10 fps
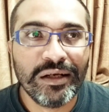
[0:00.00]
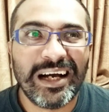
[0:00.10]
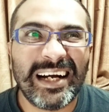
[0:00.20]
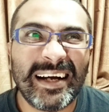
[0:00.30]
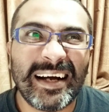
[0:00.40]

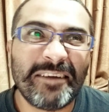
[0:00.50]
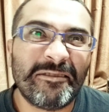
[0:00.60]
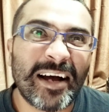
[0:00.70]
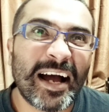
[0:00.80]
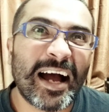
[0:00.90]
uh, I,
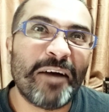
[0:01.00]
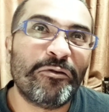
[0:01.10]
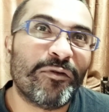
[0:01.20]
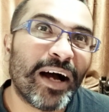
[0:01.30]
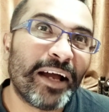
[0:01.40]
I
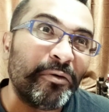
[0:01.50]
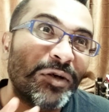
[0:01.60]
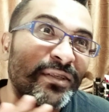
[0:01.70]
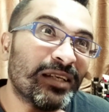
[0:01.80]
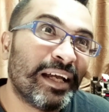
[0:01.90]
i
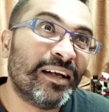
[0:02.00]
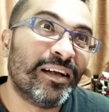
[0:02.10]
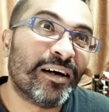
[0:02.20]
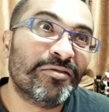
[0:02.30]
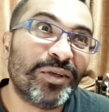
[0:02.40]
was in
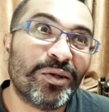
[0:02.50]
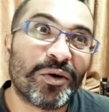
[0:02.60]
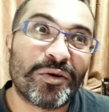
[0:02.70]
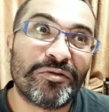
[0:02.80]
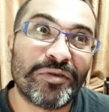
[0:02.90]
love with a
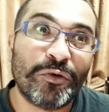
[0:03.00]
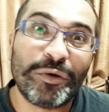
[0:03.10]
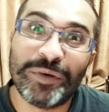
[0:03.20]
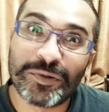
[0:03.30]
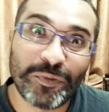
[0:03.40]
lot of
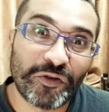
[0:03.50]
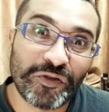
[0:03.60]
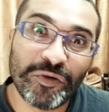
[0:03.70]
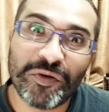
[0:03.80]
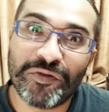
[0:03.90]
women's
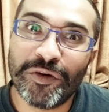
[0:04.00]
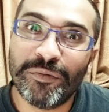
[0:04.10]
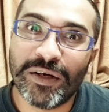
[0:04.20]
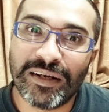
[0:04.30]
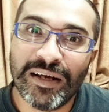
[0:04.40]
perfume before
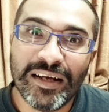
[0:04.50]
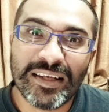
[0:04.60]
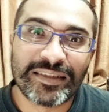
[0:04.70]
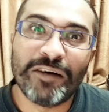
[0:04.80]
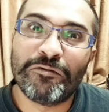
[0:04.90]
but
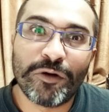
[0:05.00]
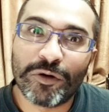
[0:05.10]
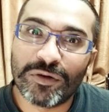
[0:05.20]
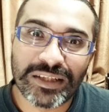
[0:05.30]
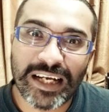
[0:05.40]
some
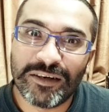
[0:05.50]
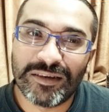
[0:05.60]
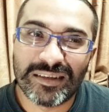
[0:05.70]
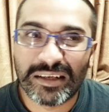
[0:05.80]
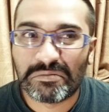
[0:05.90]
florals kind
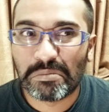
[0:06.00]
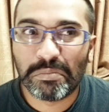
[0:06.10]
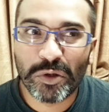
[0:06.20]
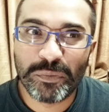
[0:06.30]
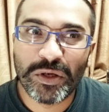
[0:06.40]
of like
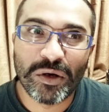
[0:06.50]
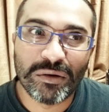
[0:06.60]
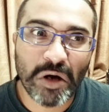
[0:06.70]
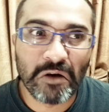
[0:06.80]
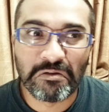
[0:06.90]
put me
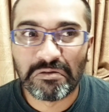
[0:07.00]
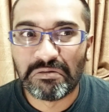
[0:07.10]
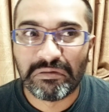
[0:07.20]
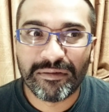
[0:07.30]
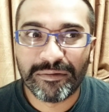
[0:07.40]
off
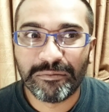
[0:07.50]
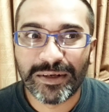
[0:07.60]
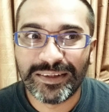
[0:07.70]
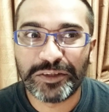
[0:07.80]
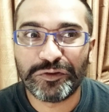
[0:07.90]

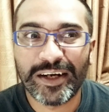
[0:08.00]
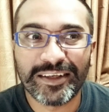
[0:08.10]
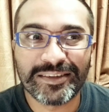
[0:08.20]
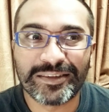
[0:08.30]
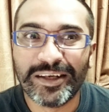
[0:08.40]
but this
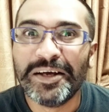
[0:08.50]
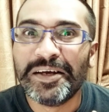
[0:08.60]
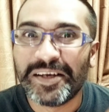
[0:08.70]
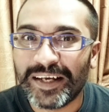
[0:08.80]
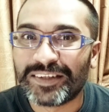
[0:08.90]
fragrance
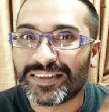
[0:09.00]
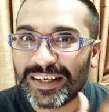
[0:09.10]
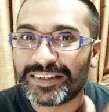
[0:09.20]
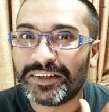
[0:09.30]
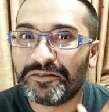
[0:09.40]
it's
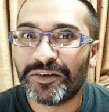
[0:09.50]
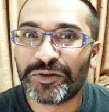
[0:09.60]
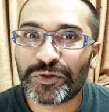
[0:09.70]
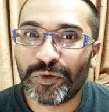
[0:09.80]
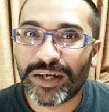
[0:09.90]
it's a different
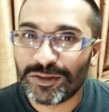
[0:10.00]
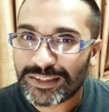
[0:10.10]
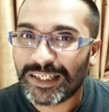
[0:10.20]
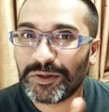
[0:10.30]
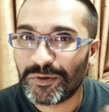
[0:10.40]
story i'll
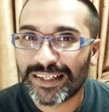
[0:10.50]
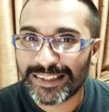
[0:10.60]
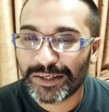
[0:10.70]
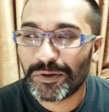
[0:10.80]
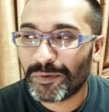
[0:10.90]
tell you as
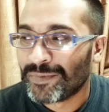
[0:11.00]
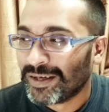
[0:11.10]
i go